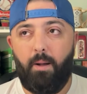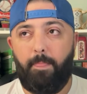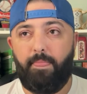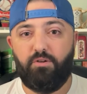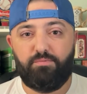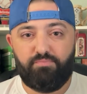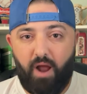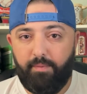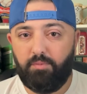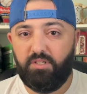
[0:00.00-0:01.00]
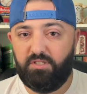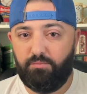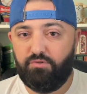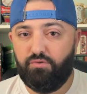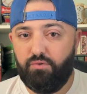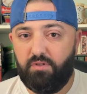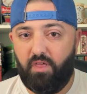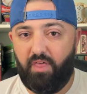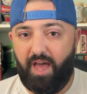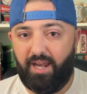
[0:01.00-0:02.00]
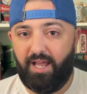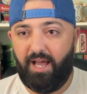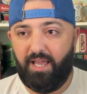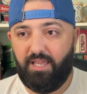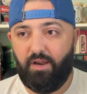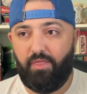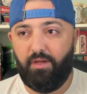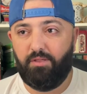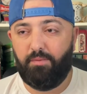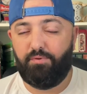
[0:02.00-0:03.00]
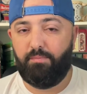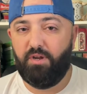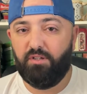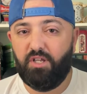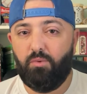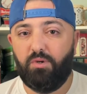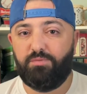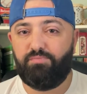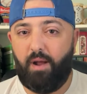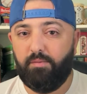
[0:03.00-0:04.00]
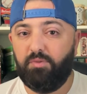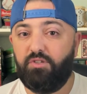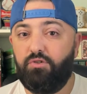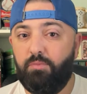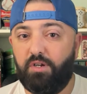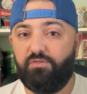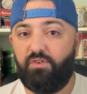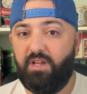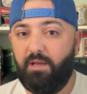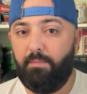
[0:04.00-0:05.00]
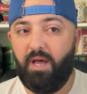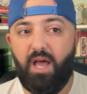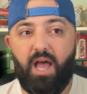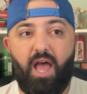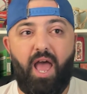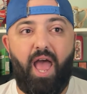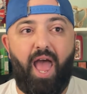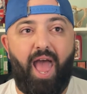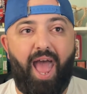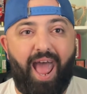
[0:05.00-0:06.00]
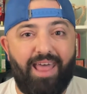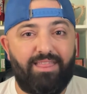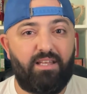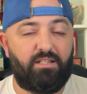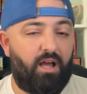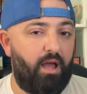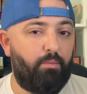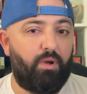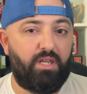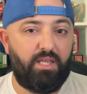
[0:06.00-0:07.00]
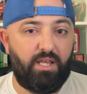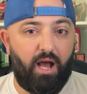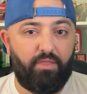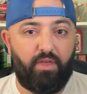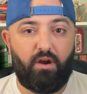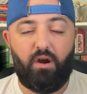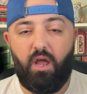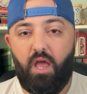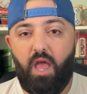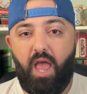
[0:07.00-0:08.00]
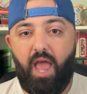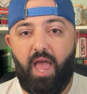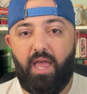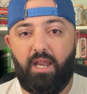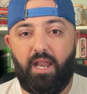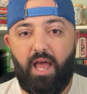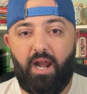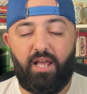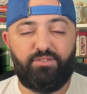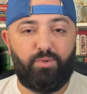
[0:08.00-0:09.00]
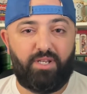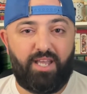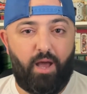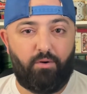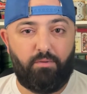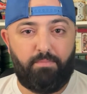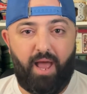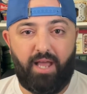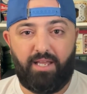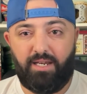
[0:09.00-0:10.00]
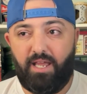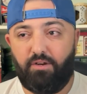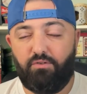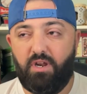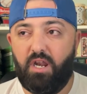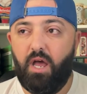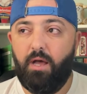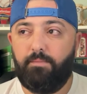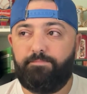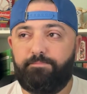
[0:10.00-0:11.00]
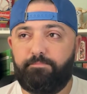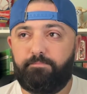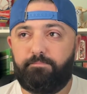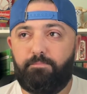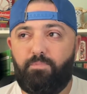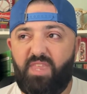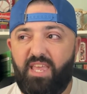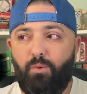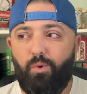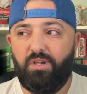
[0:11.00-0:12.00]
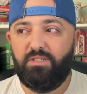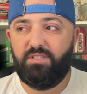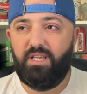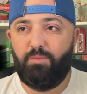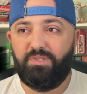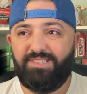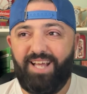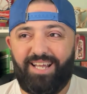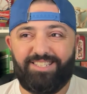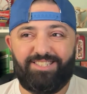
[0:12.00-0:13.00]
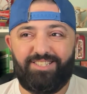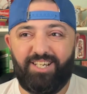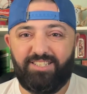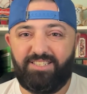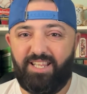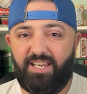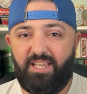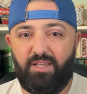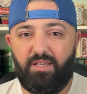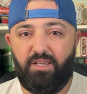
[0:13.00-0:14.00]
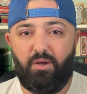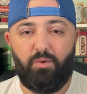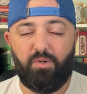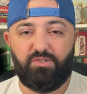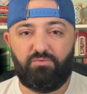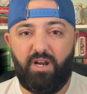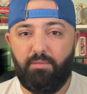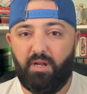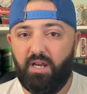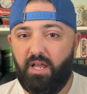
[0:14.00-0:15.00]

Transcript: there's probably some truth to that. The Premier League was probably too much for him at the time when he got there, and I sort of countered back, and Nate agreed. It was not just that he wasn't ready, but